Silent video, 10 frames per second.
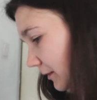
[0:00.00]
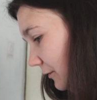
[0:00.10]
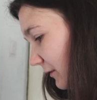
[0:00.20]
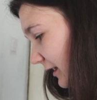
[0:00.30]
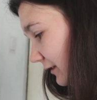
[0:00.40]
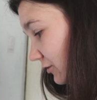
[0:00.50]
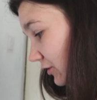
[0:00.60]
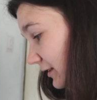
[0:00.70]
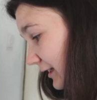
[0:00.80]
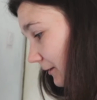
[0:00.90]
But anyway,
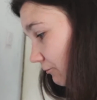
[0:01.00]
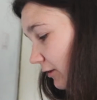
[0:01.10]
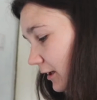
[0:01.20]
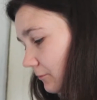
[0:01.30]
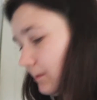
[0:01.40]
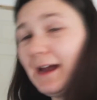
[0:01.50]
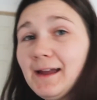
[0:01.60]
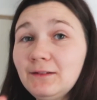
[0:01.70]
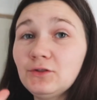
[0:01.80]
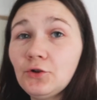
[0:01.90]
just gotta take a break. My
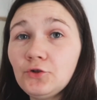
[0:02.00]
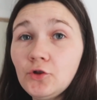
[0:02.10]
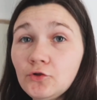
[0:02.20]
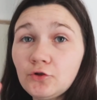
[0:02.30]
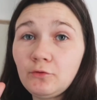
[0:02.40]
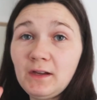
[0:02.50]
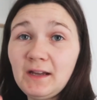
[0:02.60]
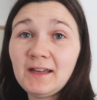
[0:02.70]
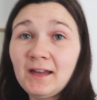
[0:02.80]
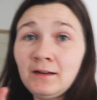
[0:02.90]
hand's not used to
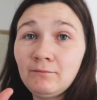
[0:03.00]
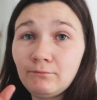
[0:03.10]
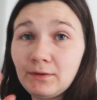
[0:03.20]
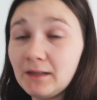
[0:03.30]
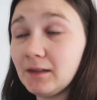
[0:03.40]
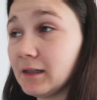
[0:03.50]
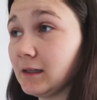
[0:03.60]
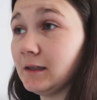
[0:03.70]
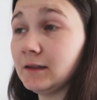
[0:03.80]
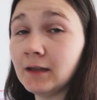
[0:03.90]
it again, playing the
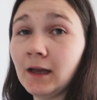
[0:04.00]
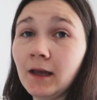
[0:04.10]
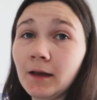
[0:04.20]
keys.